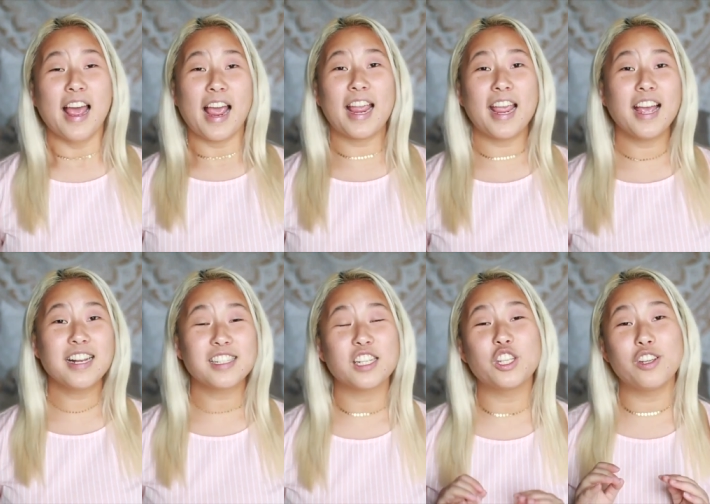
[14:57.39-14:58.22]

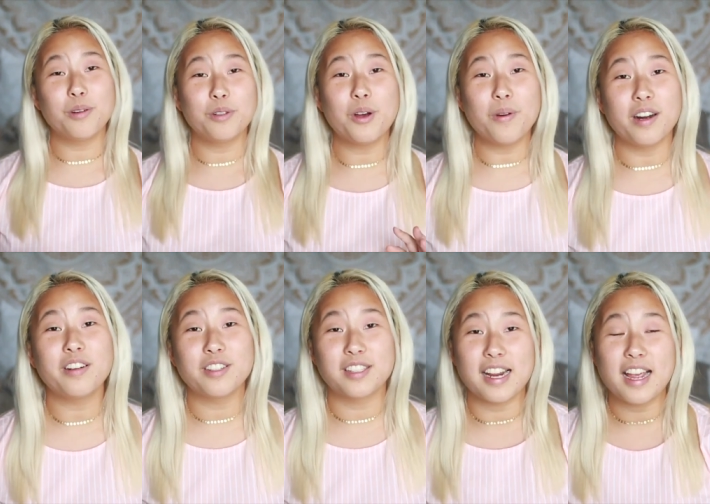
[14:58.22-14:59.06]
And you don't
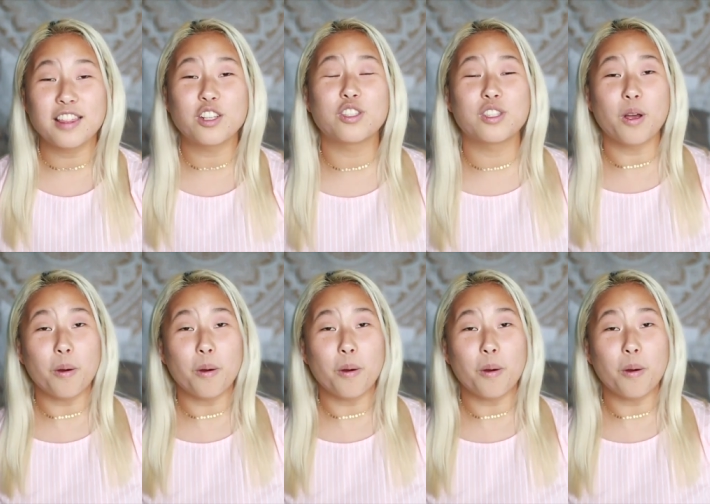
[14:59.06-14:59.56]
understand this so